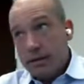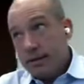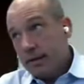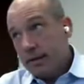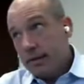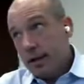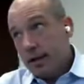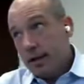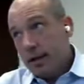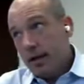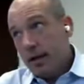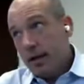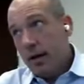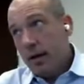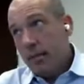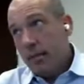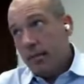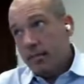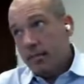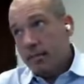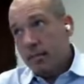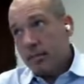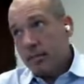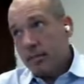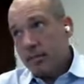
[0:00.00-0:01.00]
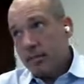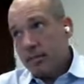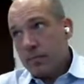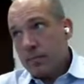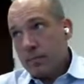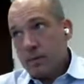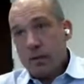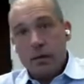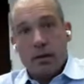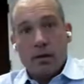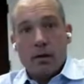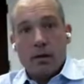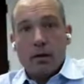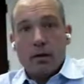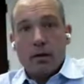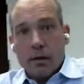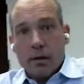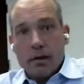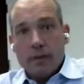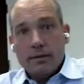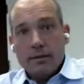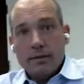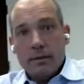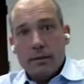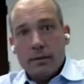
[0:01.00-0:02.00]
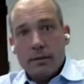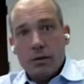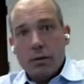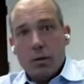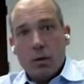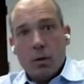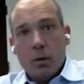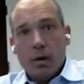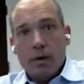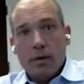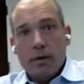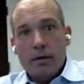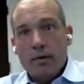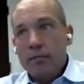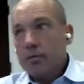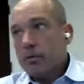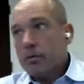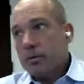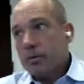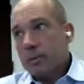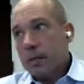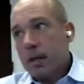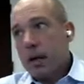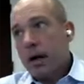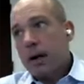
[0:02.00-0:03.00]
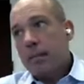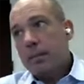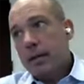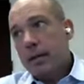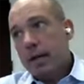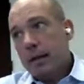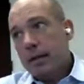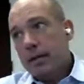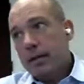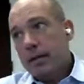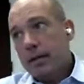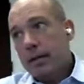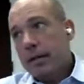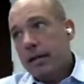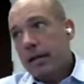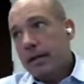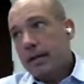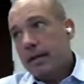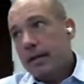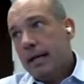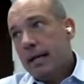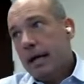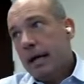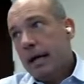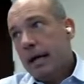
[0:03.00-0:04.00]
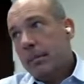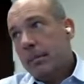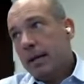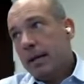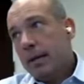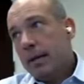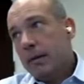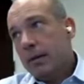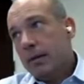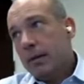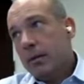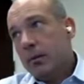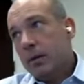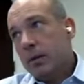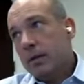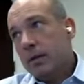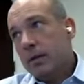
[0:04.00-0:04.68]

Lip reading: to settle up. Let's look at one from Cobb County and DeKalb County